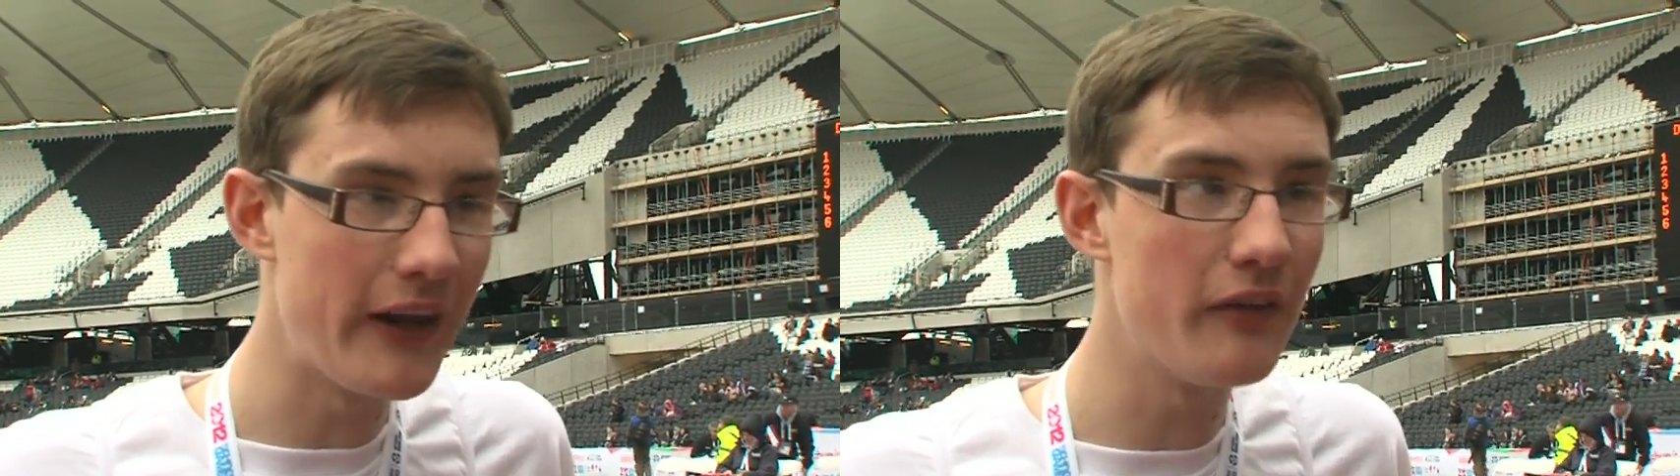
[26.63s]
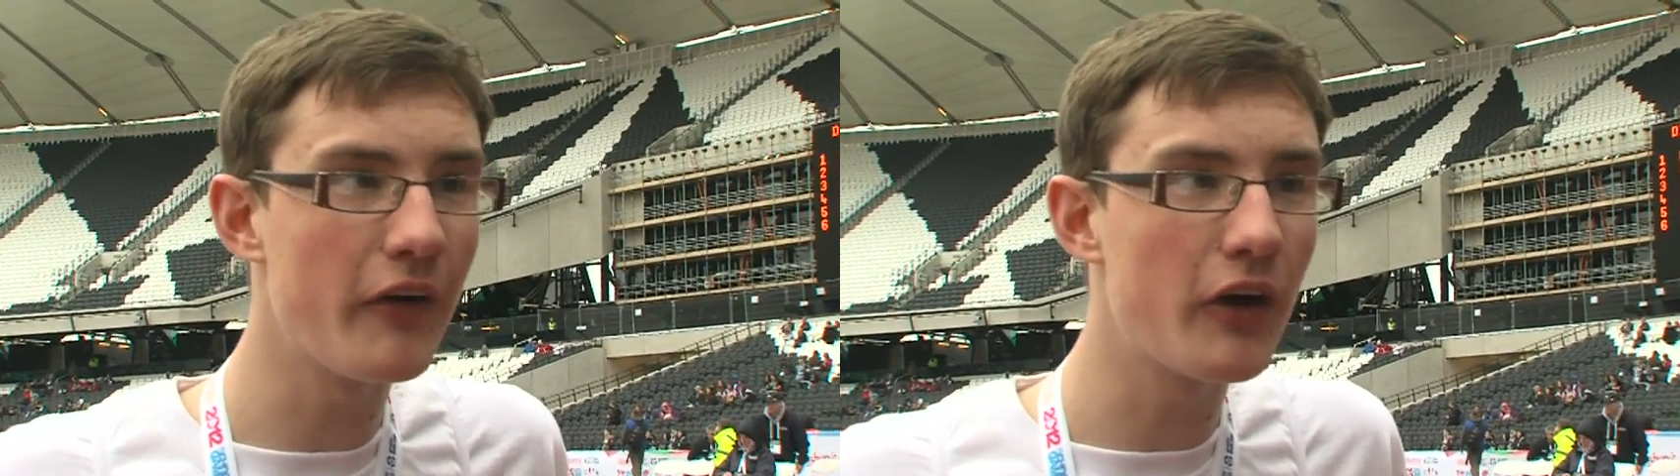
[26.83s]

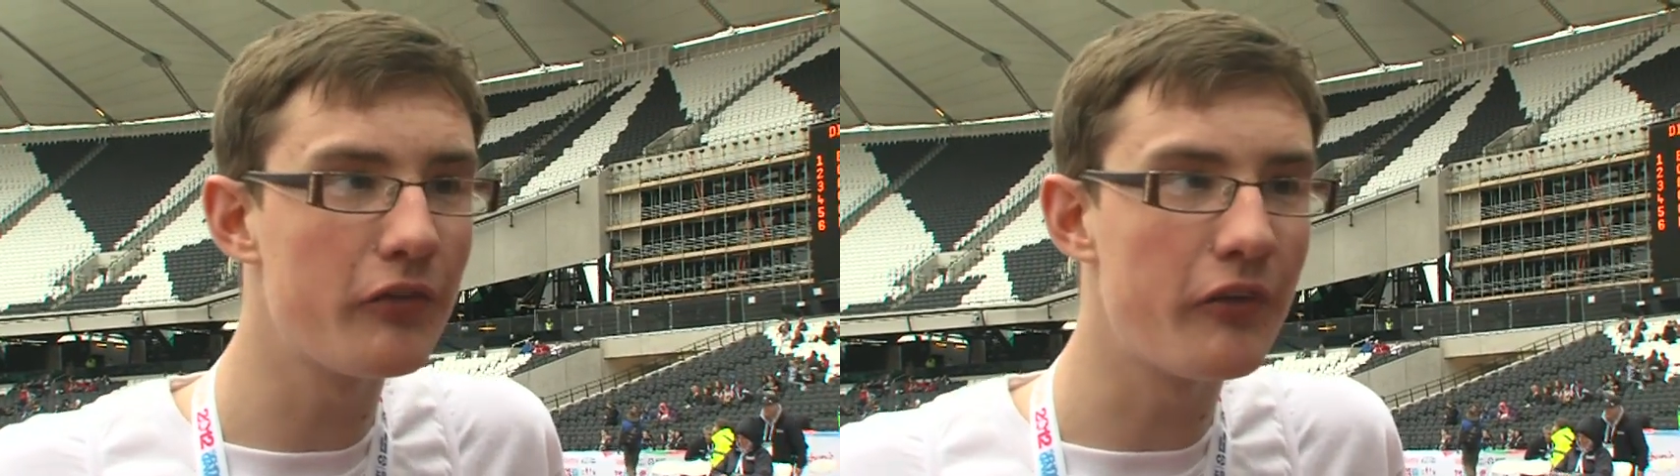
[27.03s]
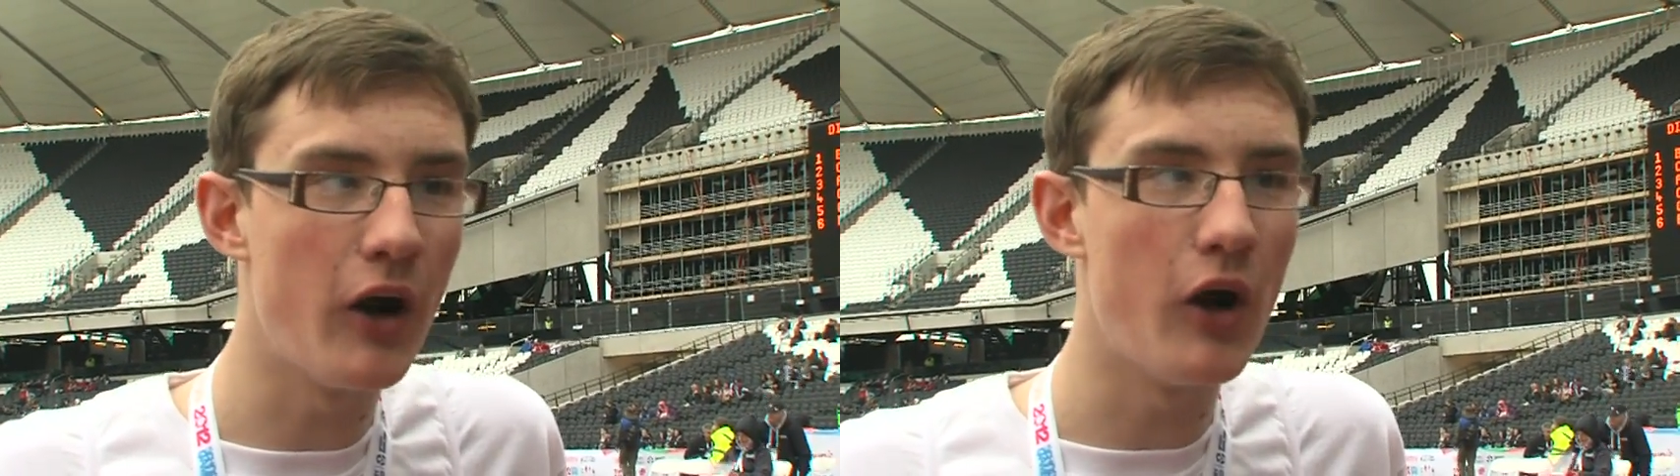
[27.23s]
if I could
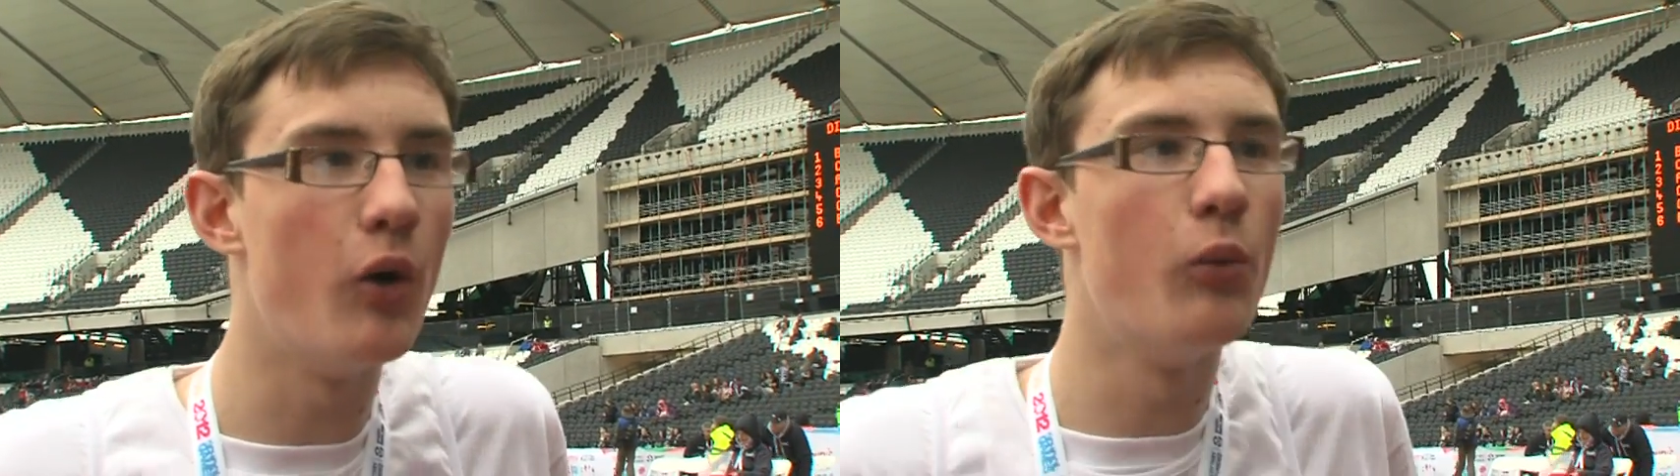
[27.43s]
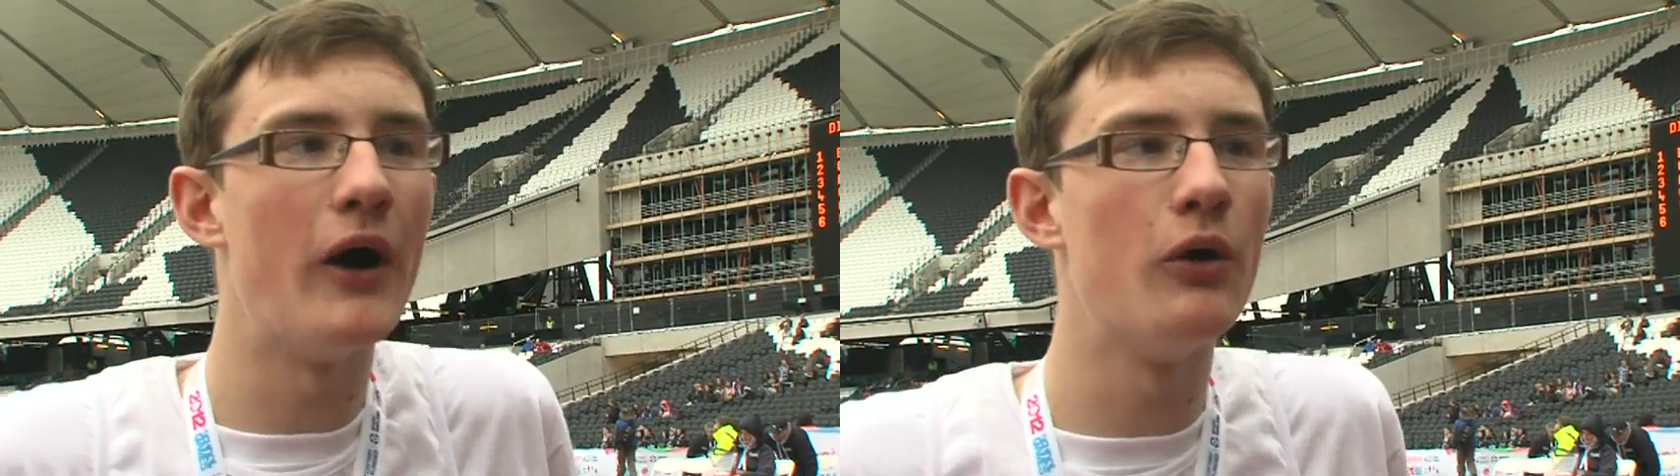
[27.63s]
throw at
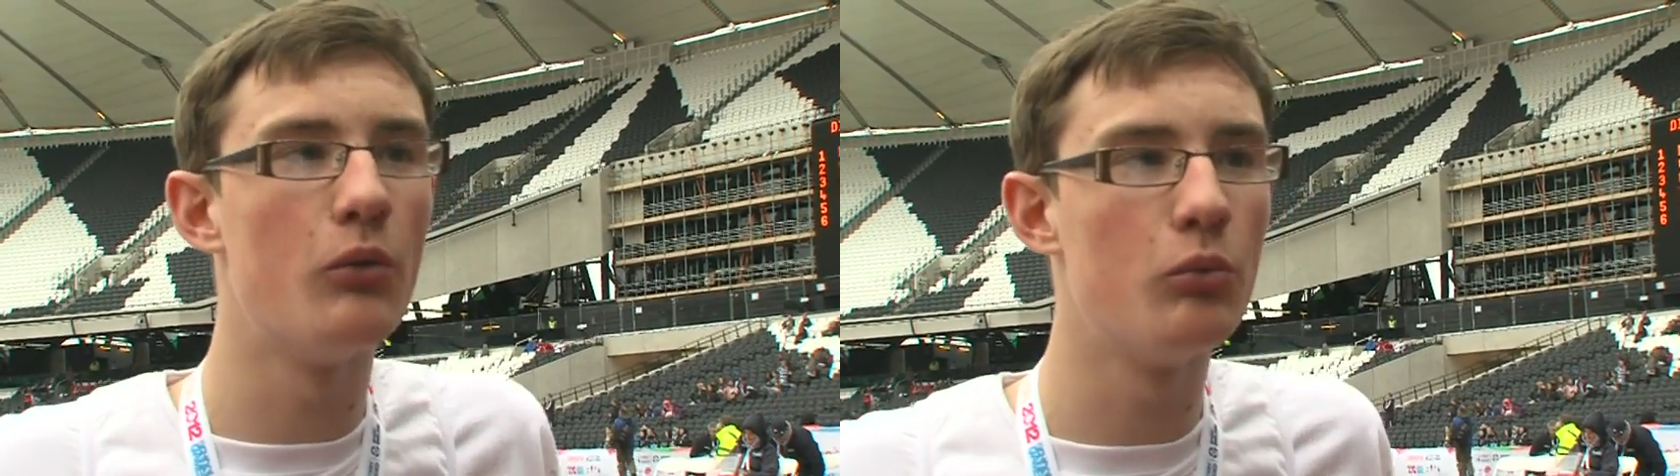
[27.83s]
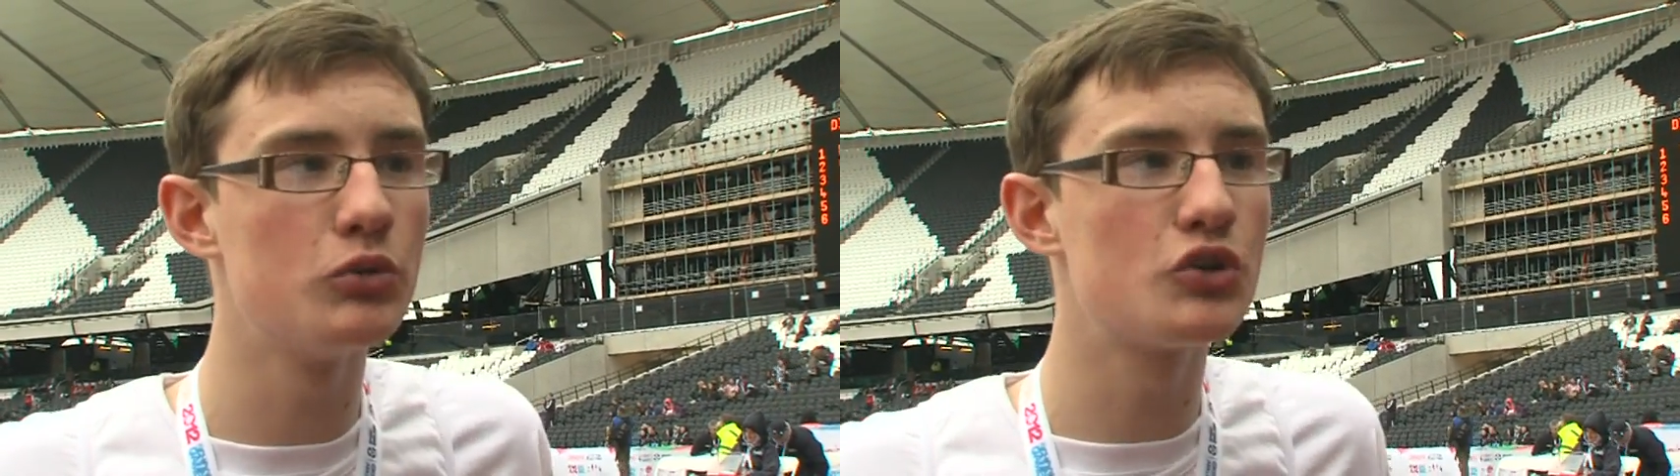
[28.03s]
a well